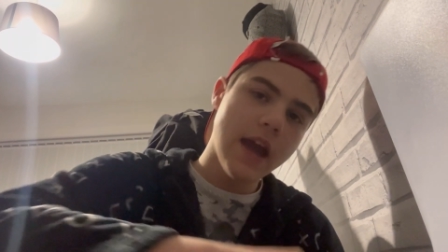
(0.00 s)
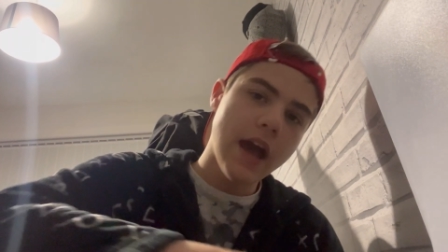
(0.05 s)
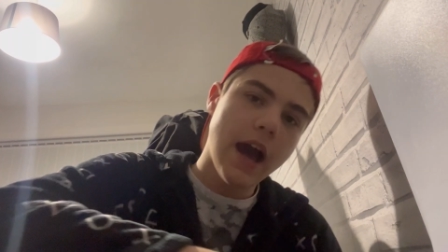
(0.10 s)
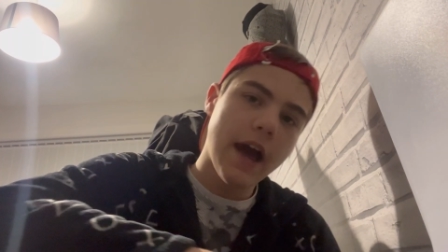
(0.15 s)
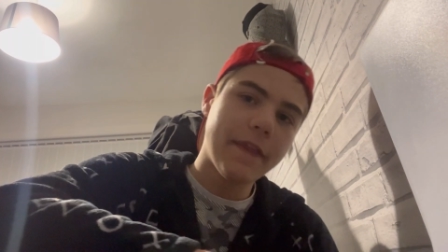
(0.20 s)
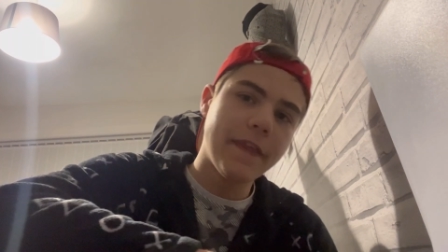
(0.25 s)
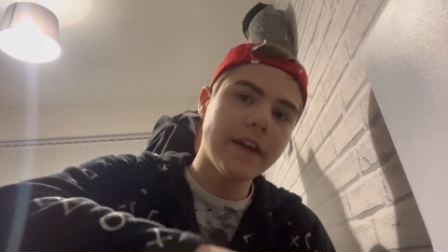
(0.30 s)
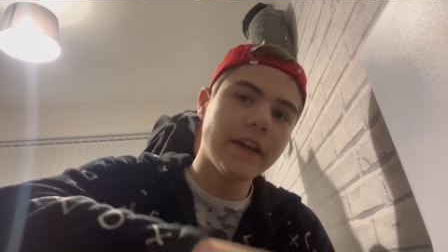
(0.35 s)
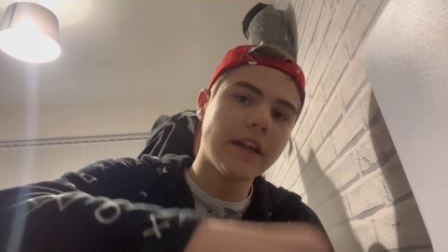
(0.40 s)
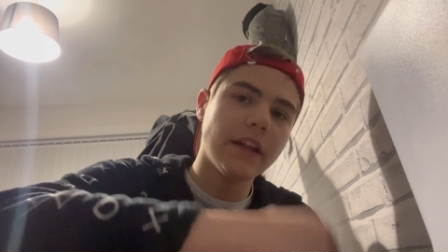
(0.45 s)

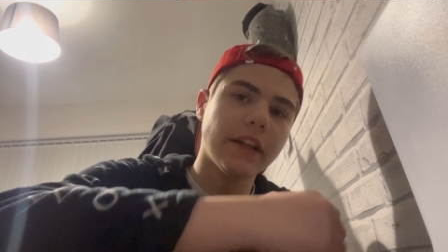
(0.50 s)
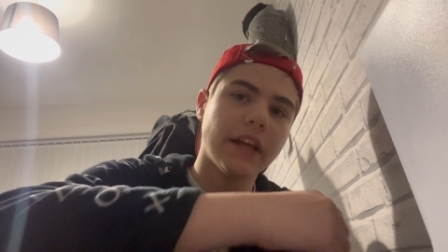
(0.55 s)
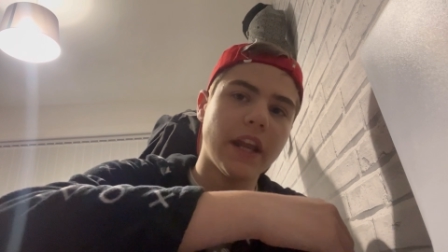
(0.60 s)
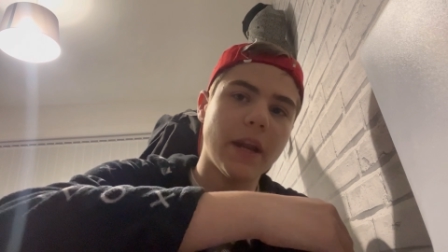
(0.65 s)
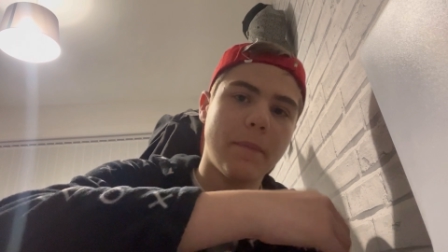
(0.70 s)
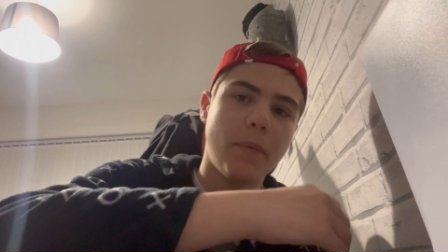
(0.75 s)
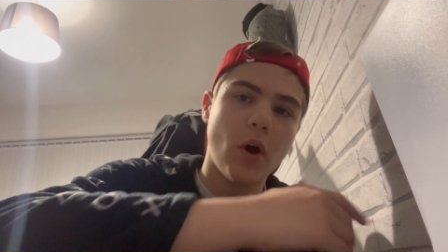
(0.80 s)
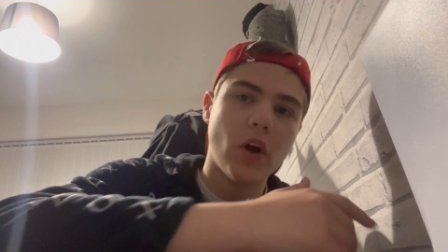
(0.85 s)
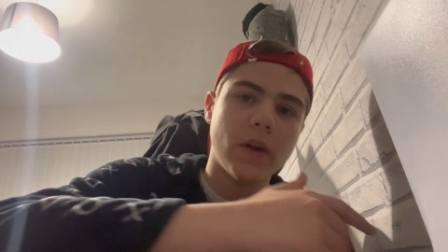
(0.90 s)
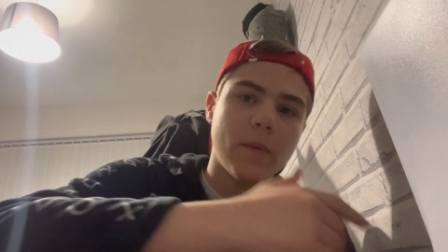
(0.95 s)
I think he'll get
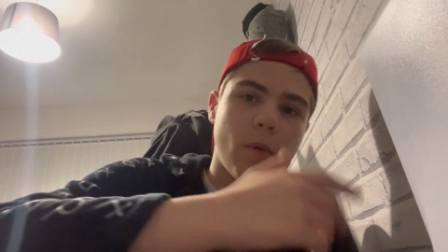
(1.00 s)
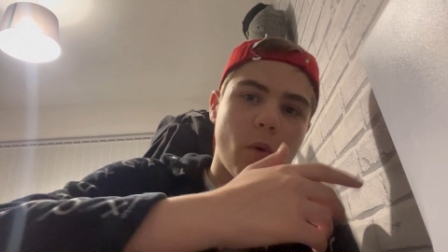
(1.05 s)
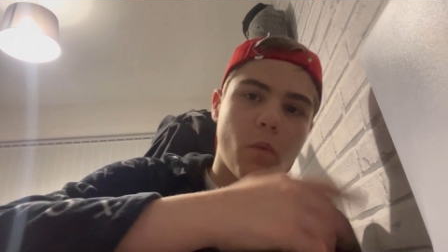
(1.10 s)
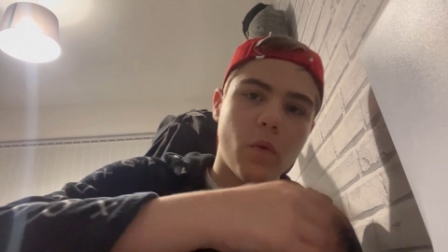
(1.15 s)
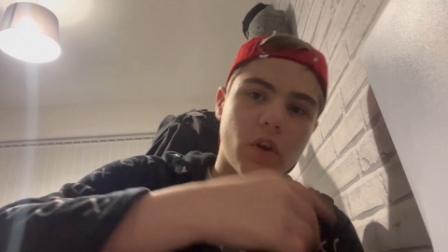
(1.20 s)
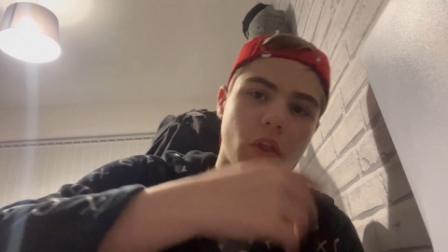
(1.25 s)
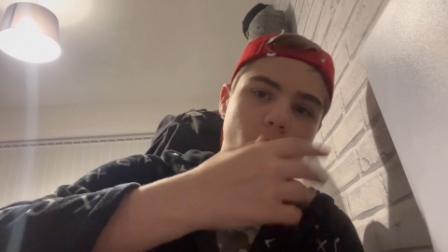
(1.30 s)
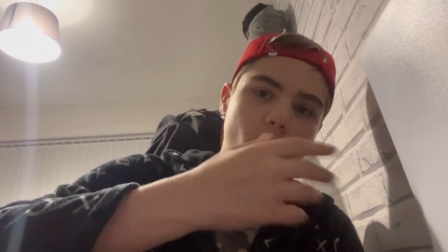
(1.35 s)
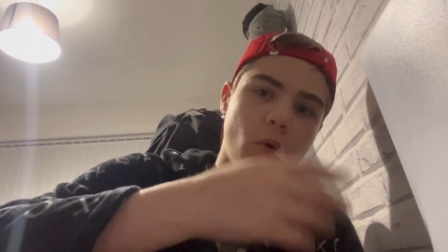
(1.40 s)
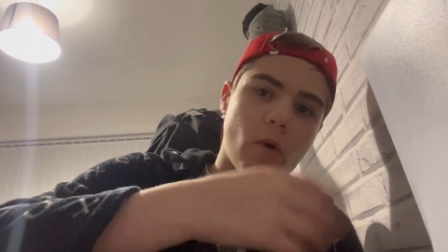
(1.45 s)
a podium at
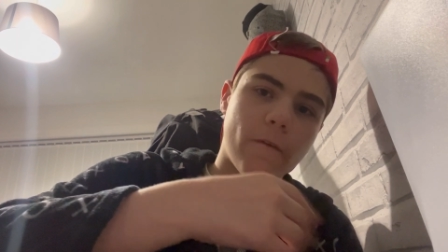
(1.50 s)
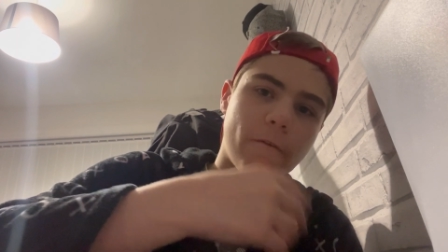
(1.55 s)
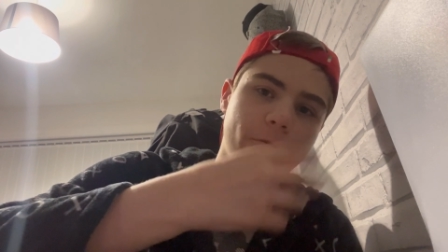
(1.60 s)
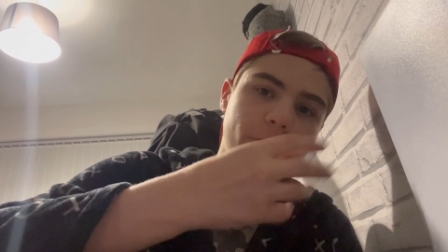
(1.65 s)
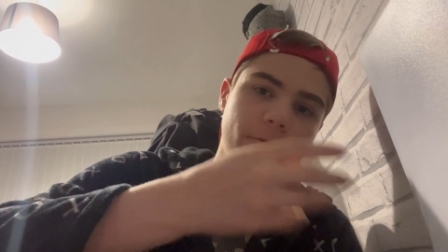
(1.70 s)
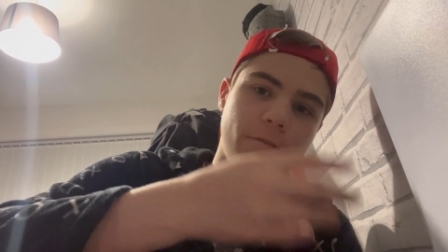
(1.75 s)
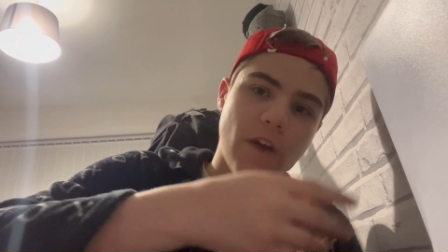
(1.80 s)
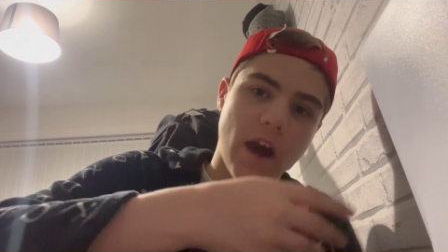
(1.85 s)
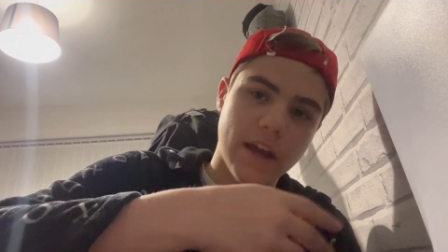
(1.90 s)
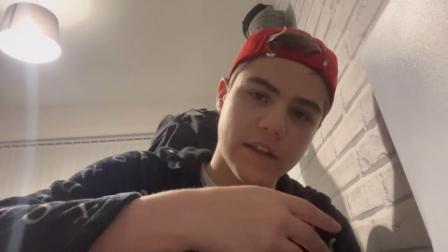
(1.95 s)
one of the more
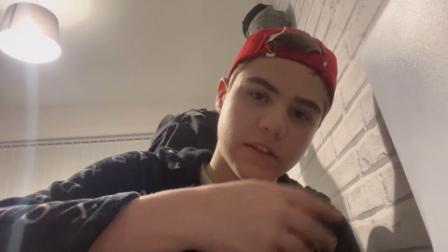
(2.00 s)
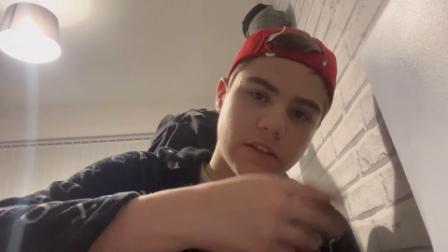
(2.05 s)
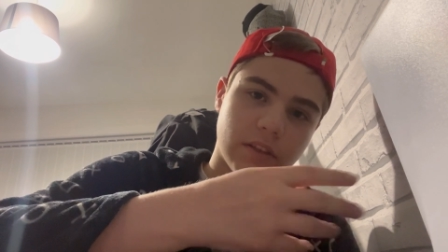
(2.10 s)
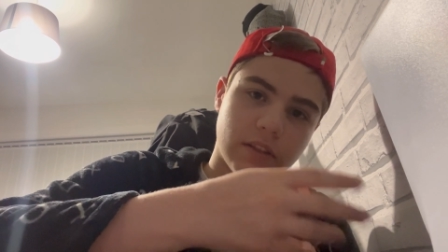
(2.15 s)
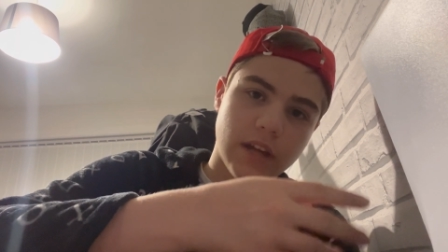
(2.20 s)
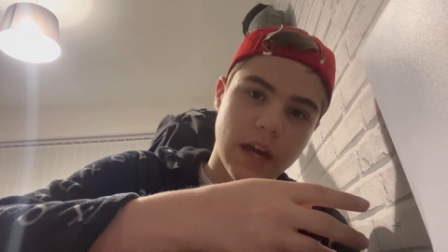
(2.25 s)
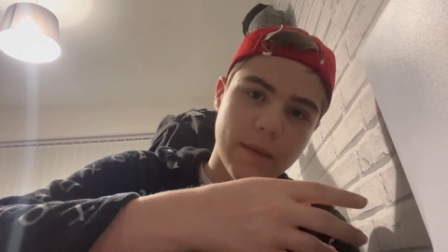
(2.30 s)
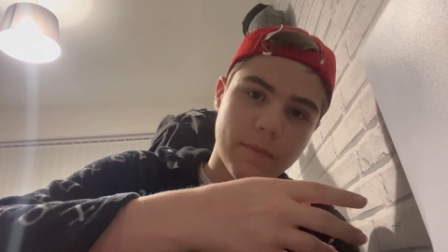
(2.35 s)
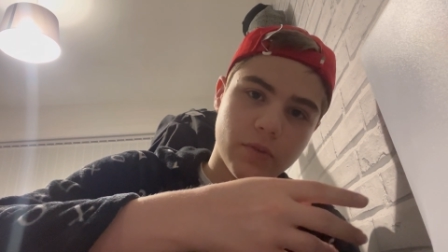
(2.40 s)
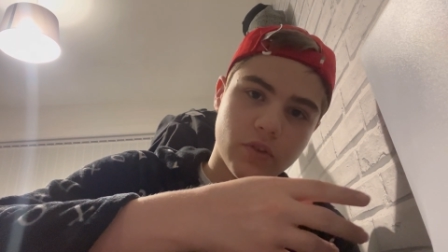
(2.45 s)
faster
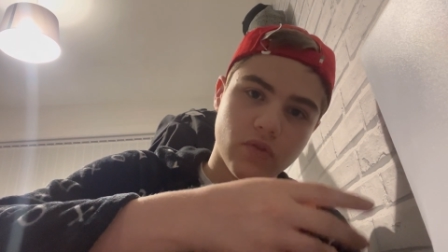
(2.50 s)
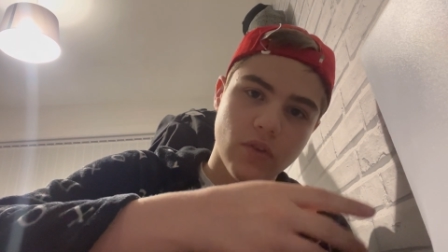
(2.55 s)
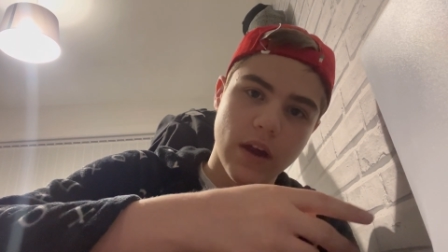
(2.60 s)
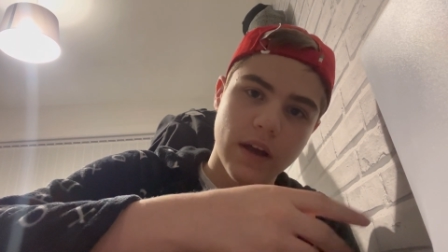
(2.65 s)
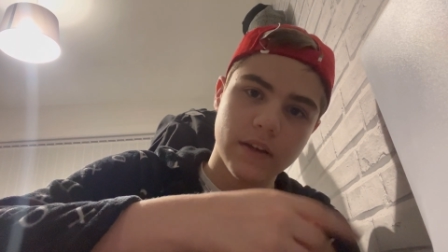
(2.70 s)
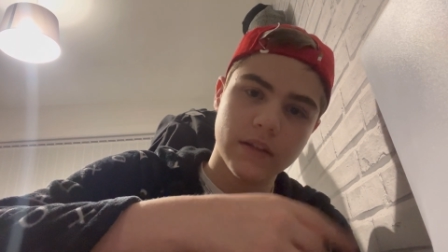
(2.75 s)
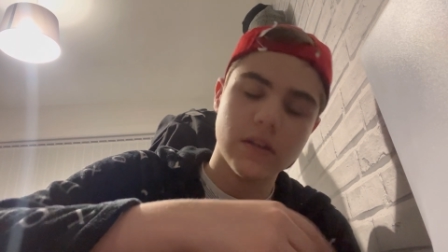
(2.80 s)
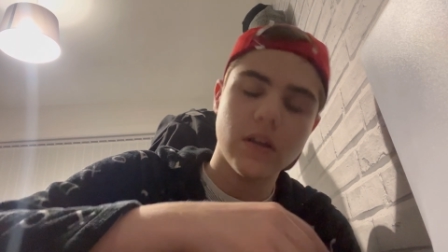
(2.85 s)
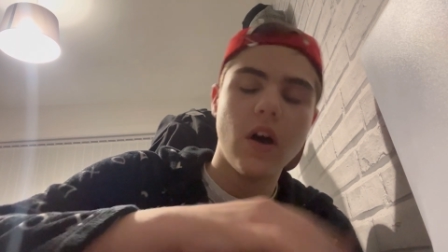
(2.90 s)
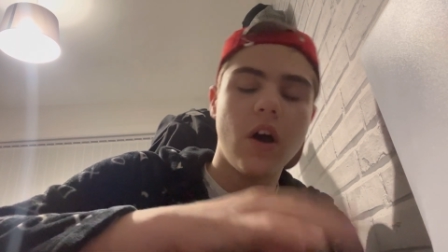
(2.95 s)
type of
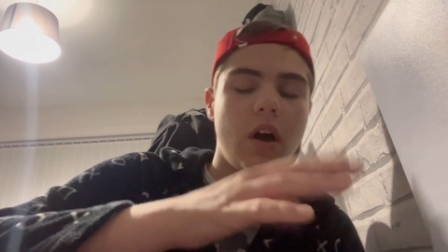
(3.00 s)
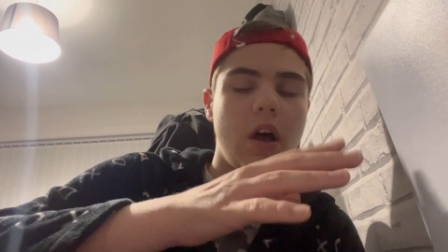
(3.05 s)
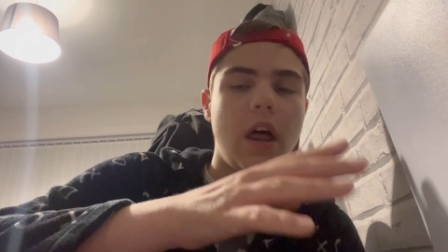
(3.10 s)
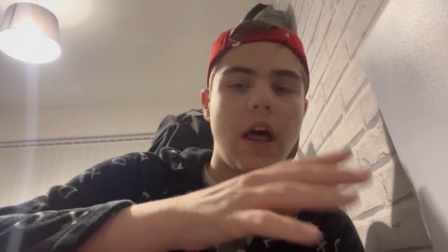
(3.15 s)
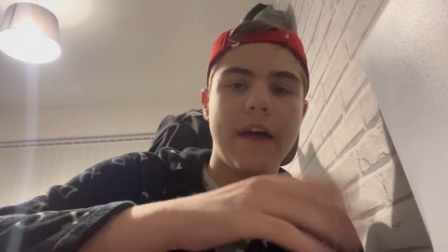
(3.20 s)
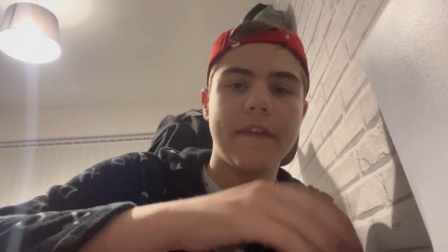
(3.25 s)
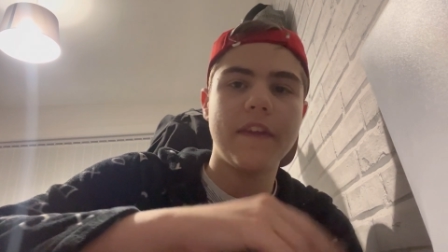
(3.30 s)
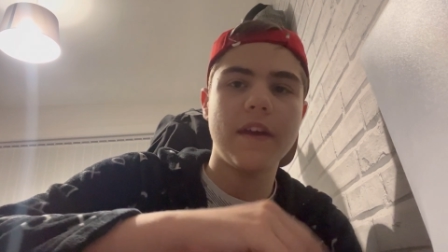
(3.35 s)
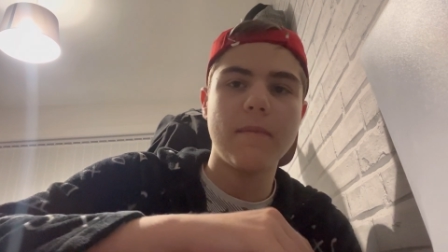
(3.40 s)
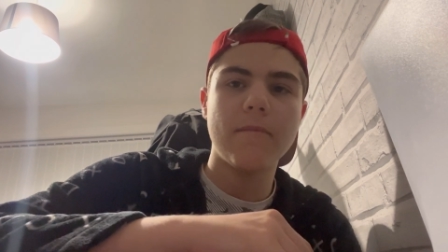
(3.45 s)
tracks.
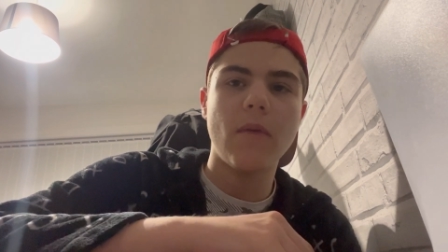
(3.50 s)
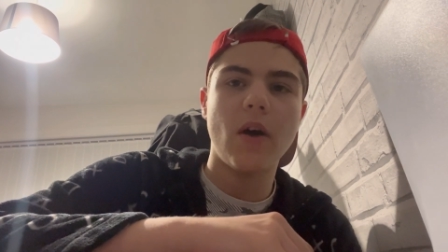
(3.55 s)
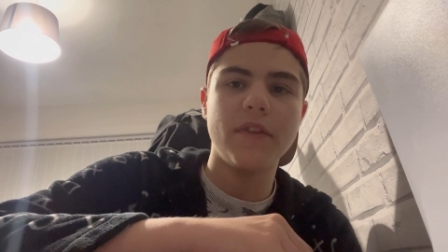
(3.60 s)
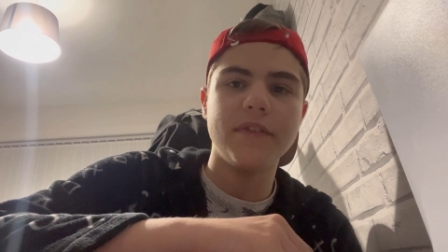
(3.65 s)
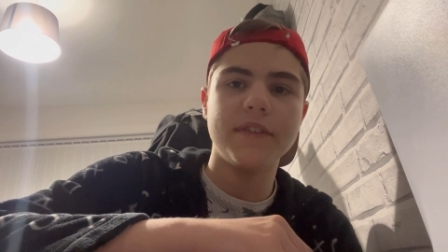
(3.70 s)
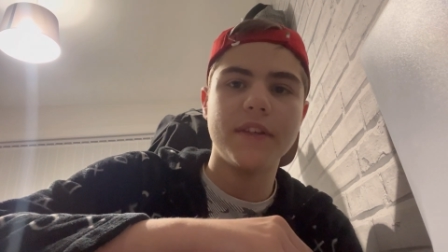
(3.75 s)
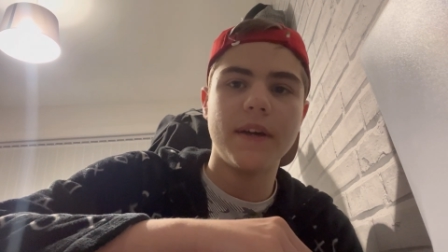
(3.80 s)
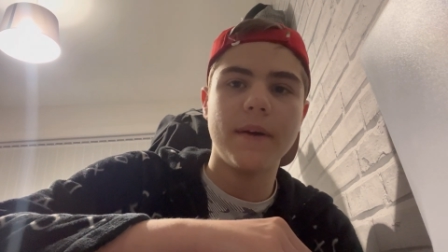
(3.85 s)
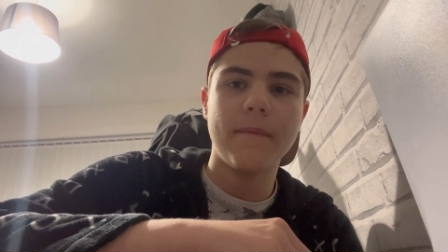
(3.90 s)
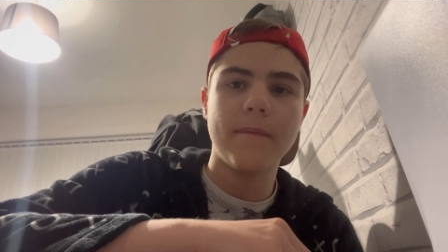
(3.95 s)
I think
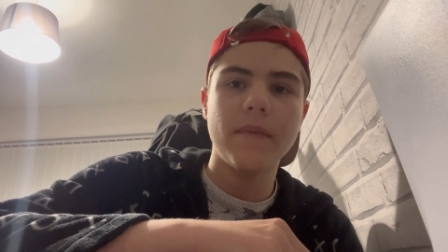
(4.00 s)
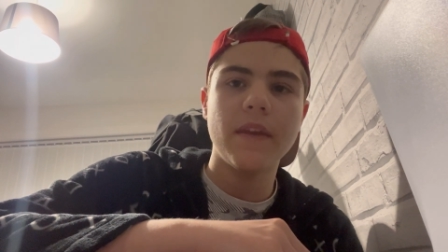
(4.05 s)
Monza.